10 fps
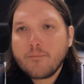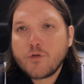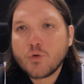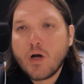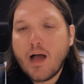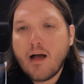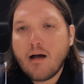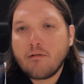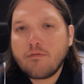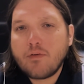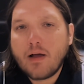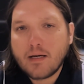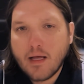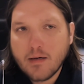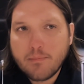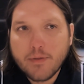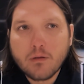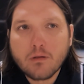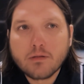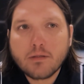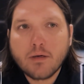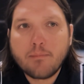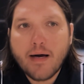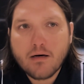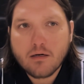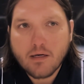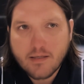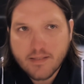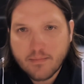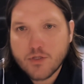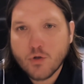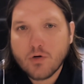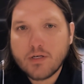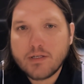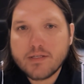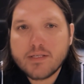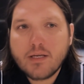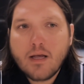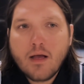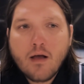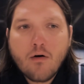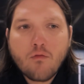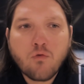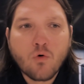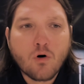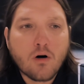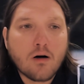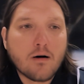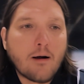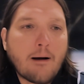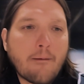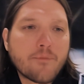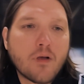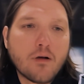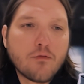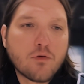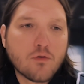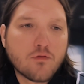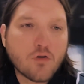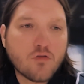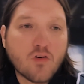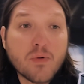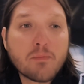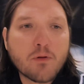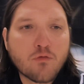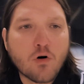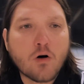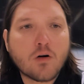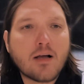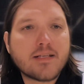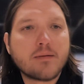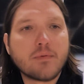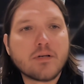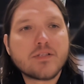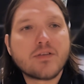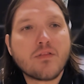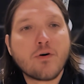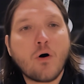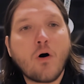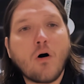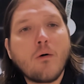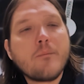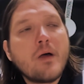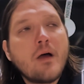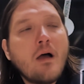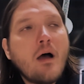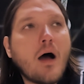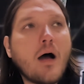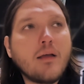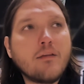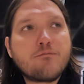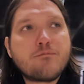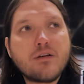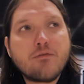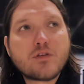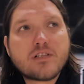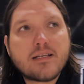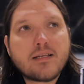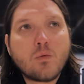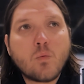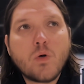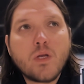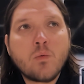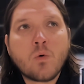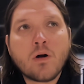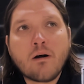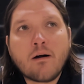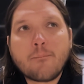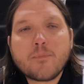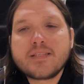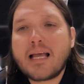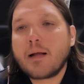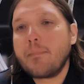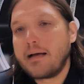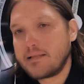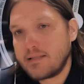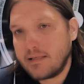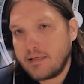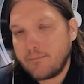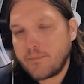to have and build better customer journeys for people, for our customers. Though, if previously we were segmenting